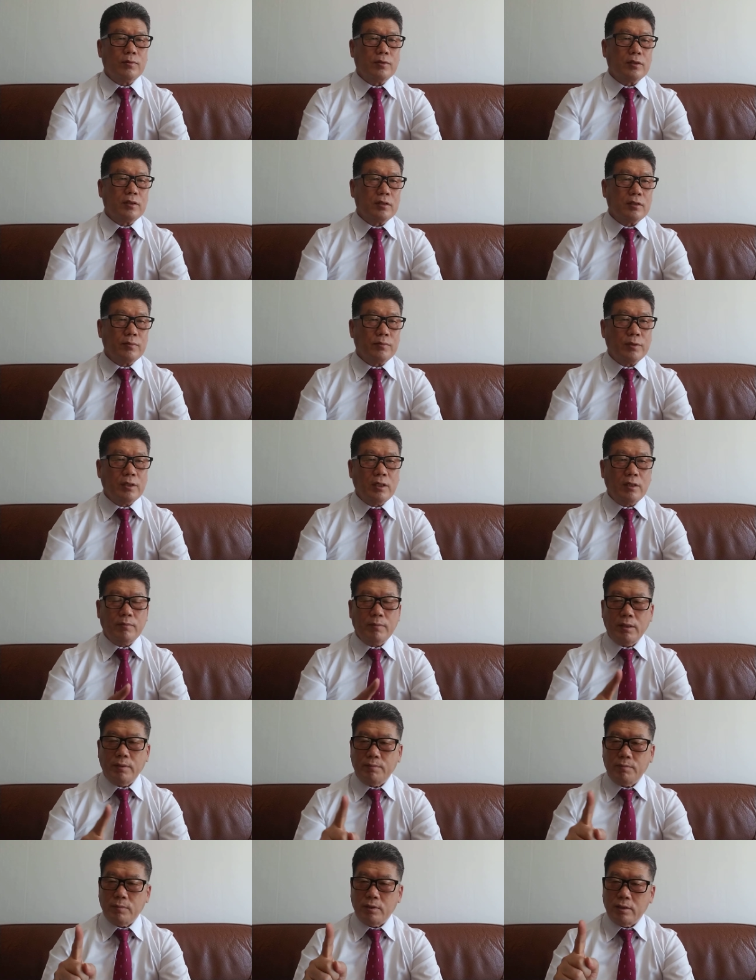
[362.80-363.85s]
bond is
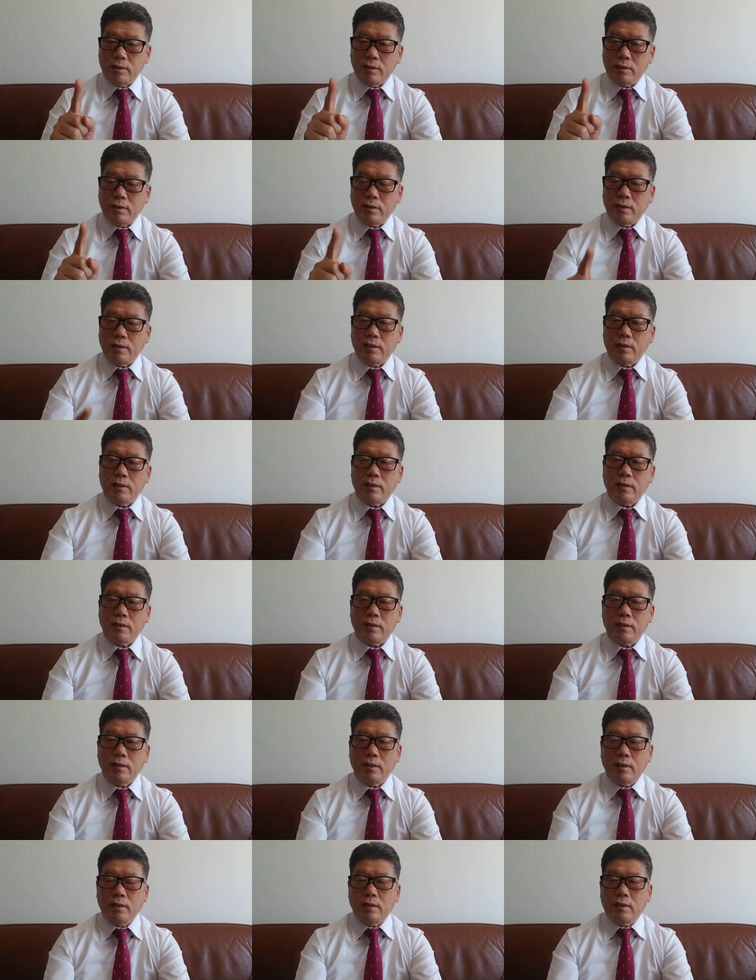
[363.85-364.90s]
minimum is the
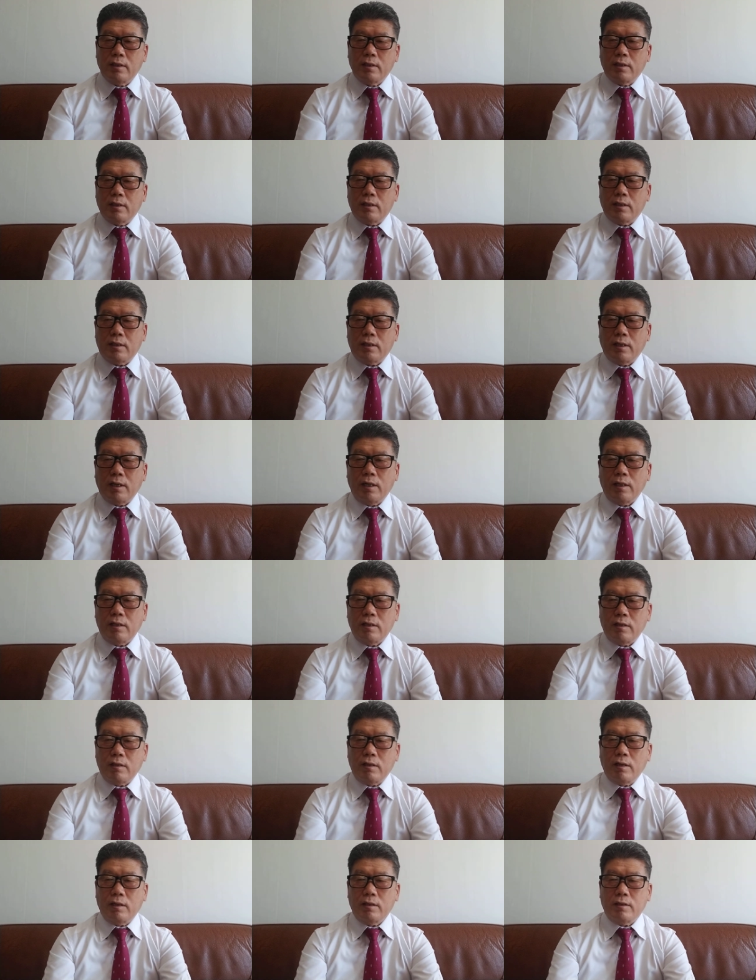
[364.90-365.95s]

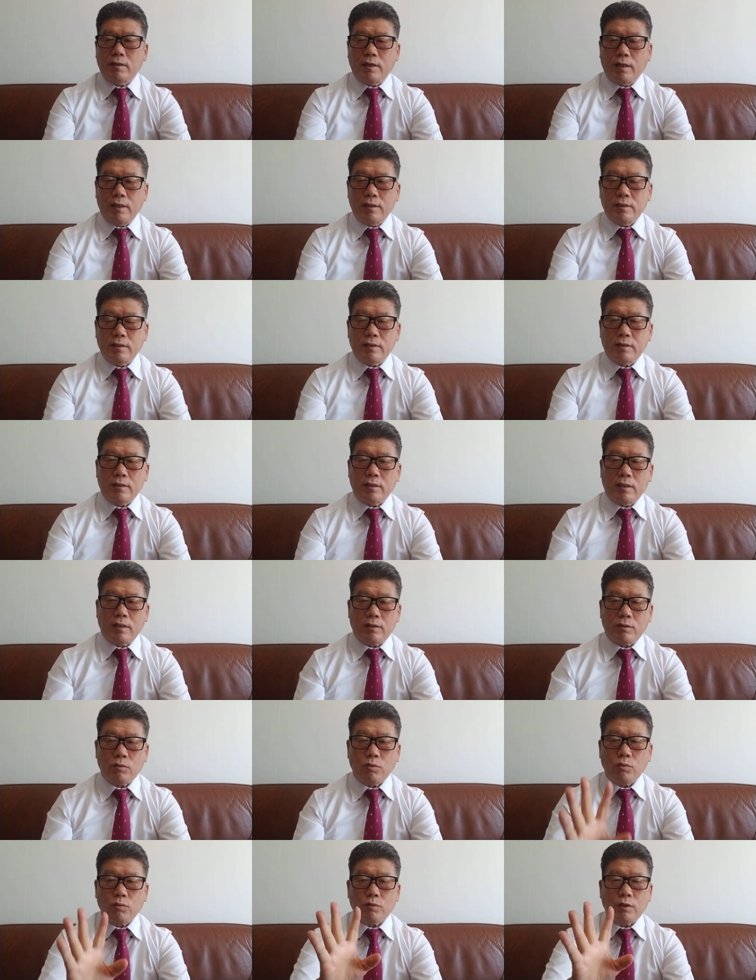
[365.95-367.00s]
credit rating agency
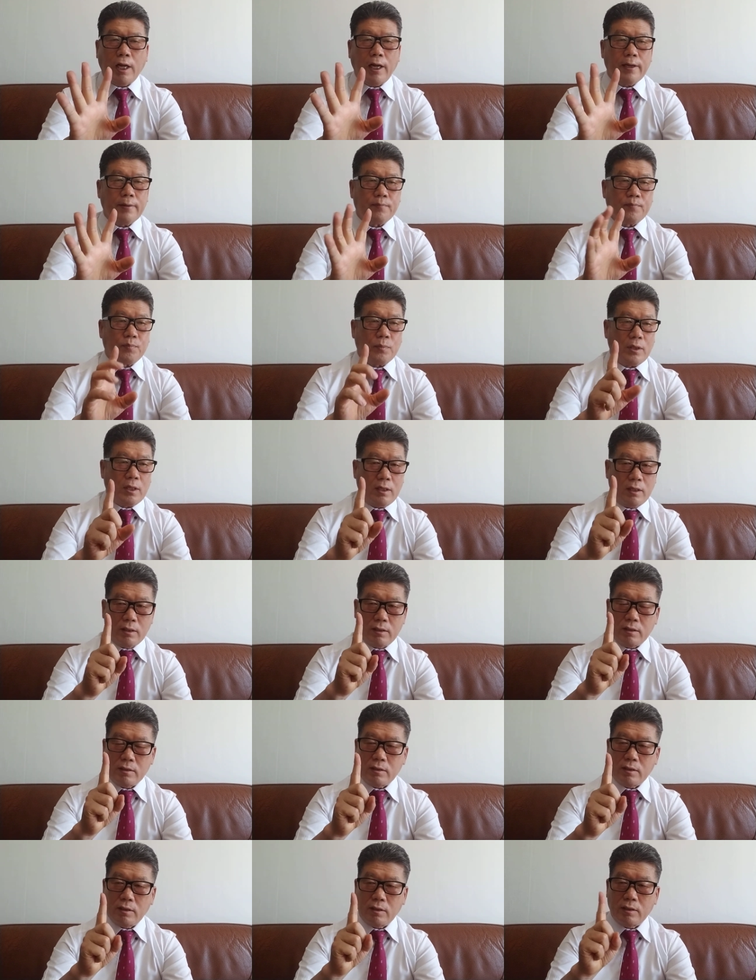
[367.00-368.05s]
2 times.
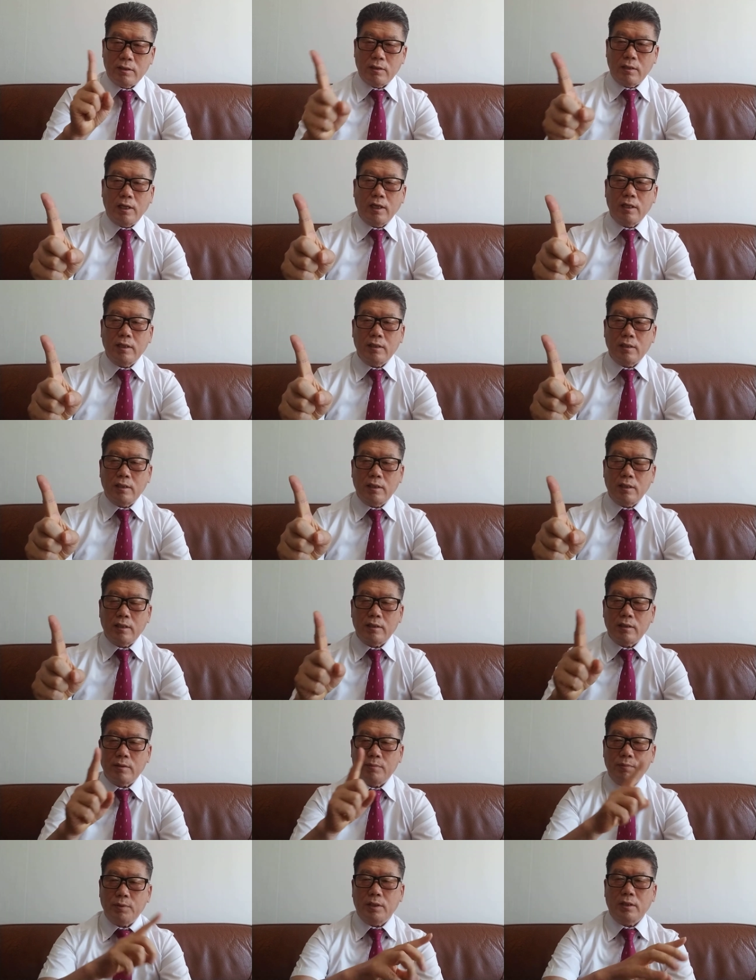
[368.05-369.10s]
Understand? The A and
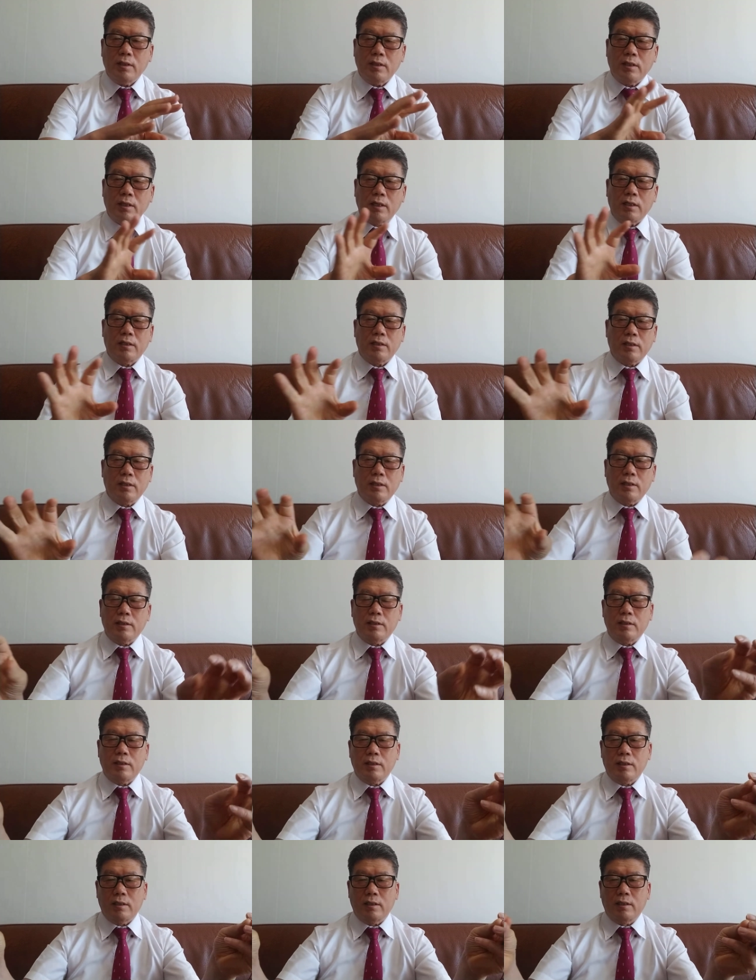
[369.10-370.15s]
the B credit
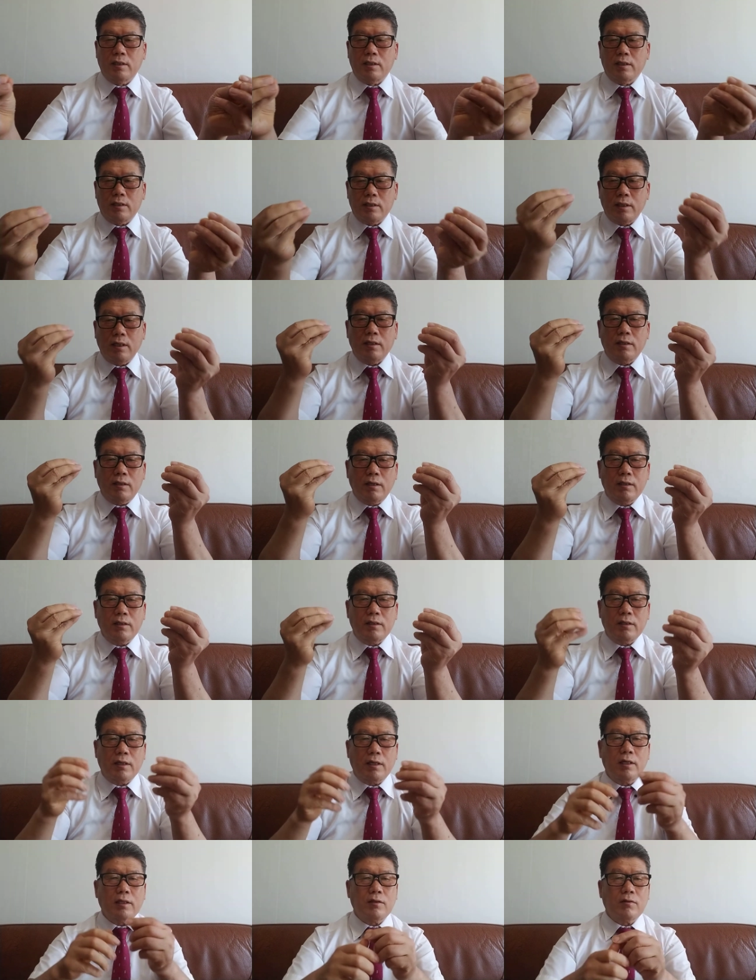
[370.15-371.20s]

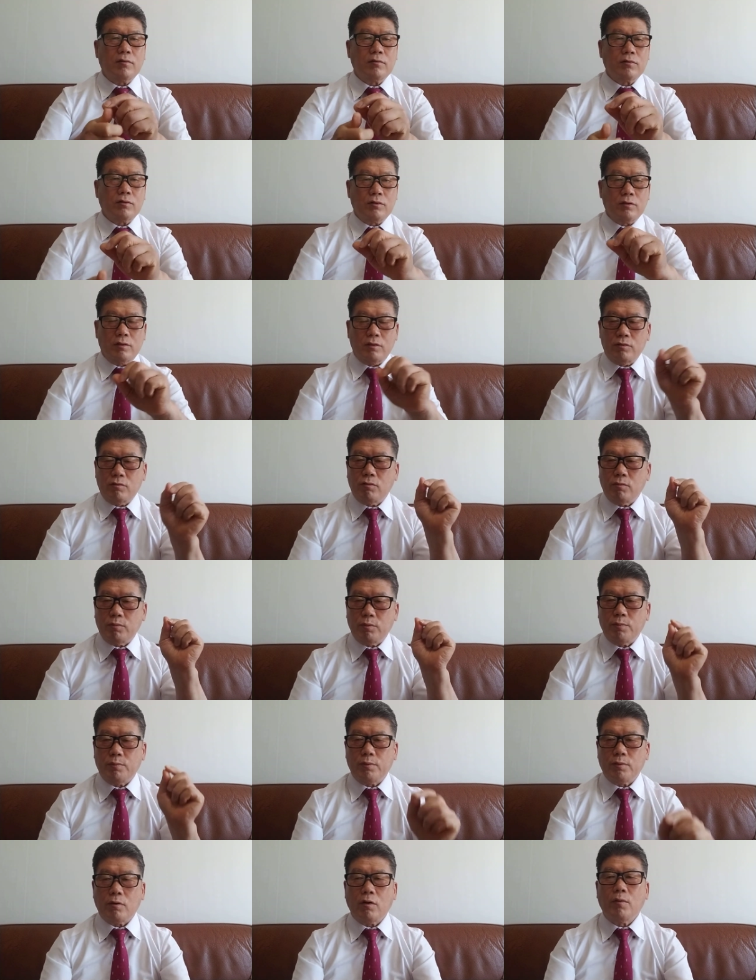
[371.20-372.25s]
rating and also issue of
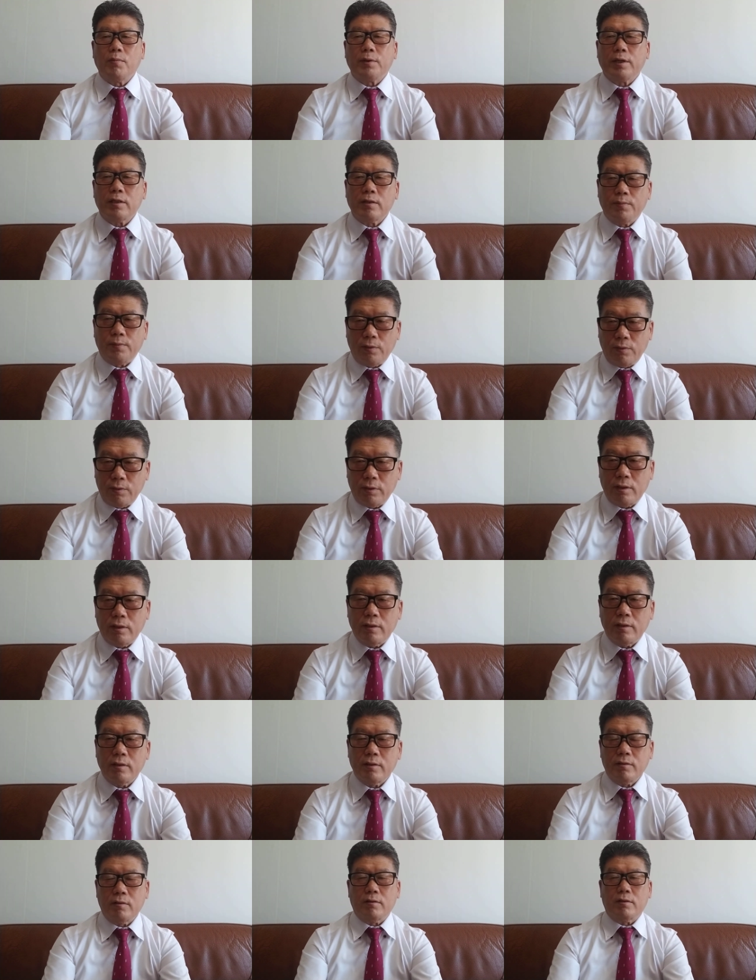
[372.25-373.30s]
corporate bond.
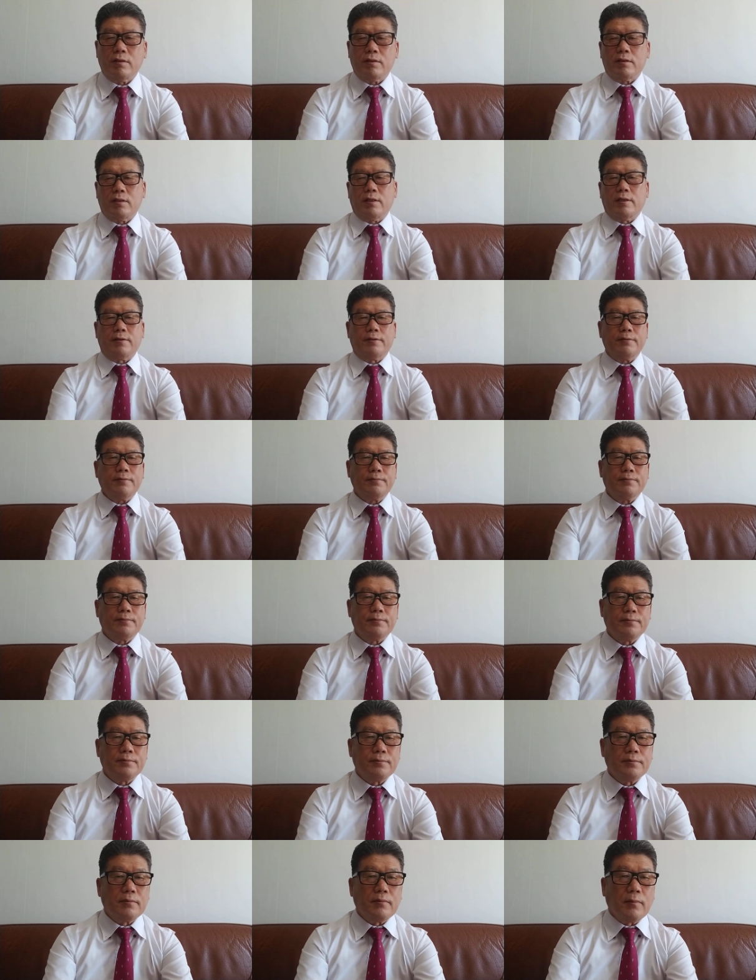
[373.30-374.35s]
You understand?
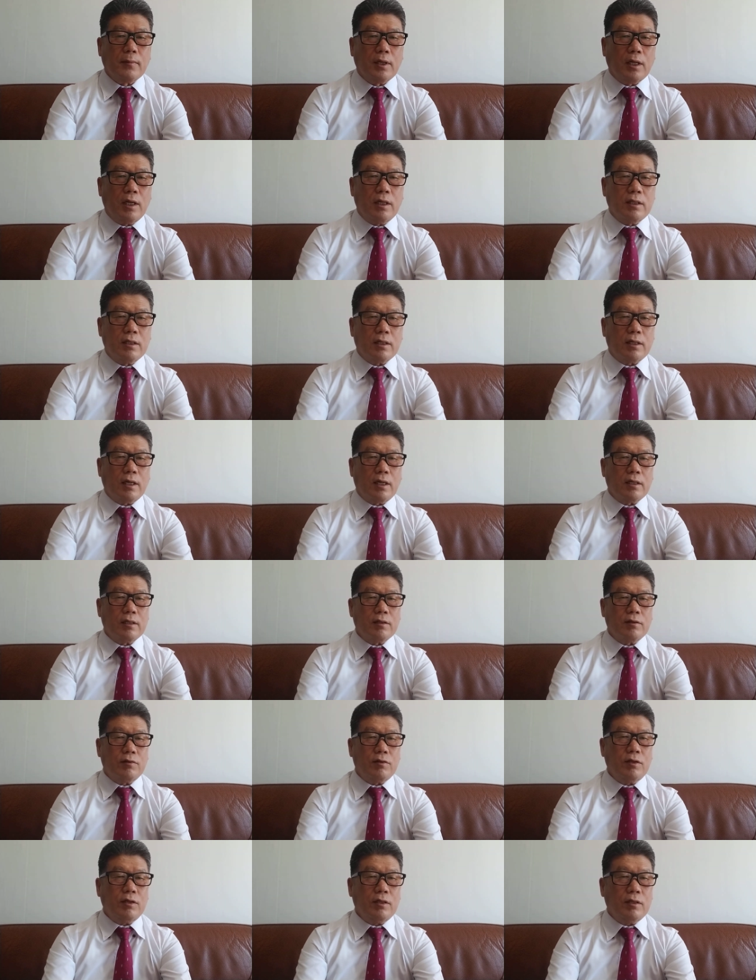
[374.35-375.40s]
And the
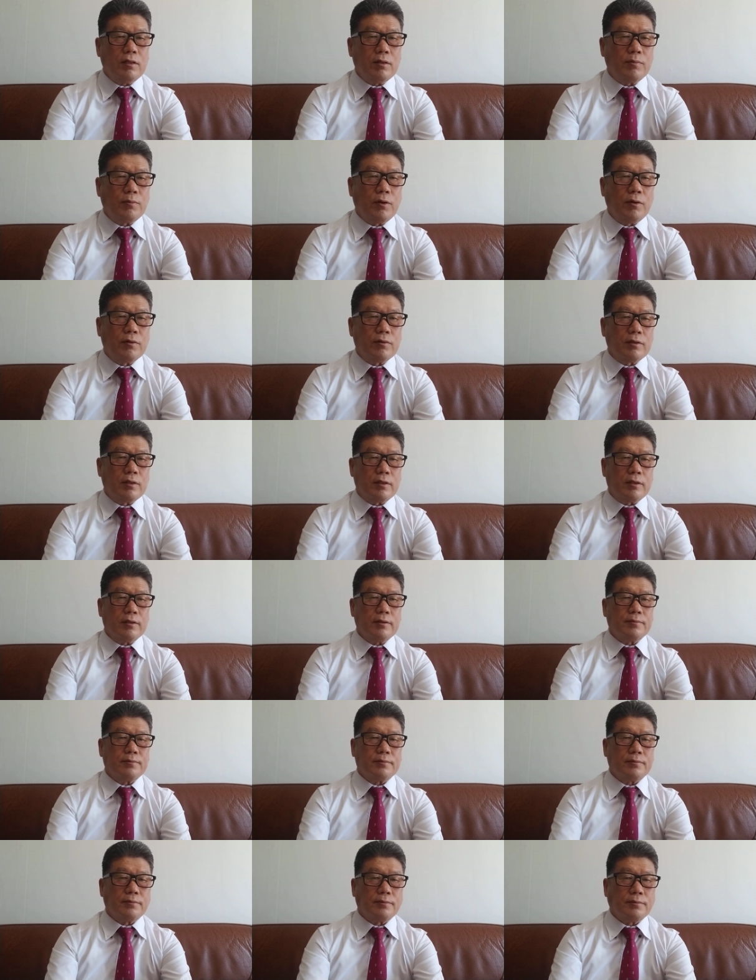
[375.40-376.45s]
guaranteed bond.